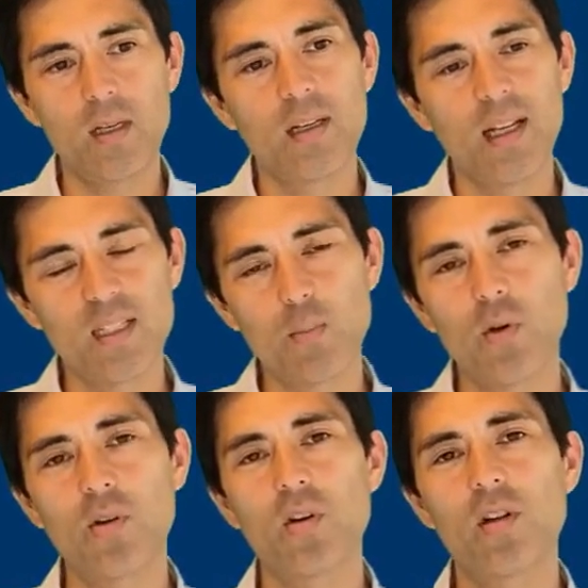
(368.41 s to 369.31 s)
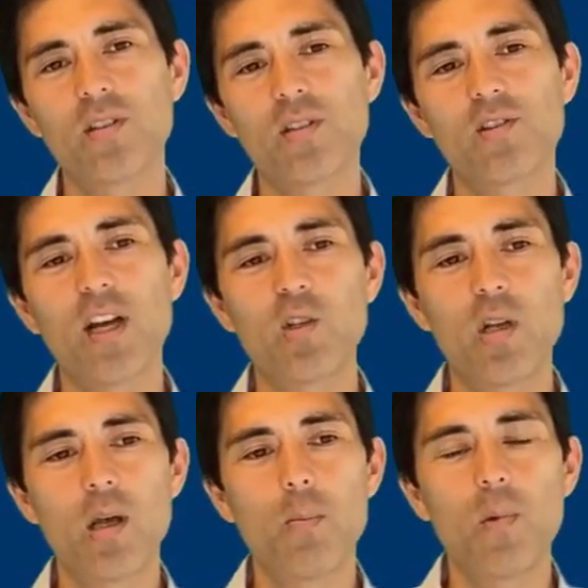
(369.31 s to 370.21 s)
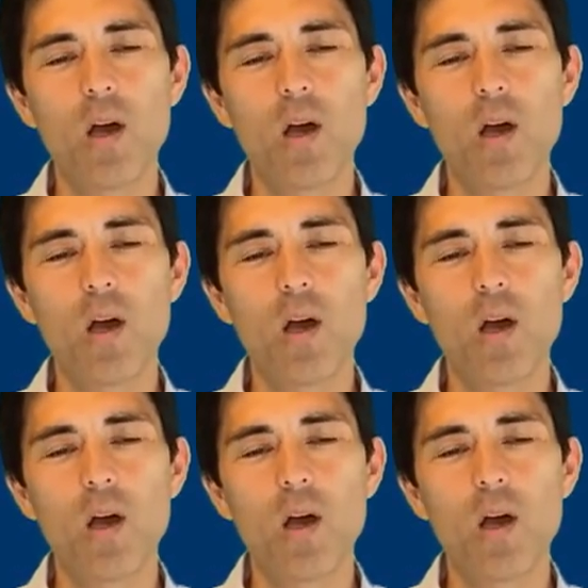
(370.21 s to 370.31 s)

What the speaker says: Next point, also try to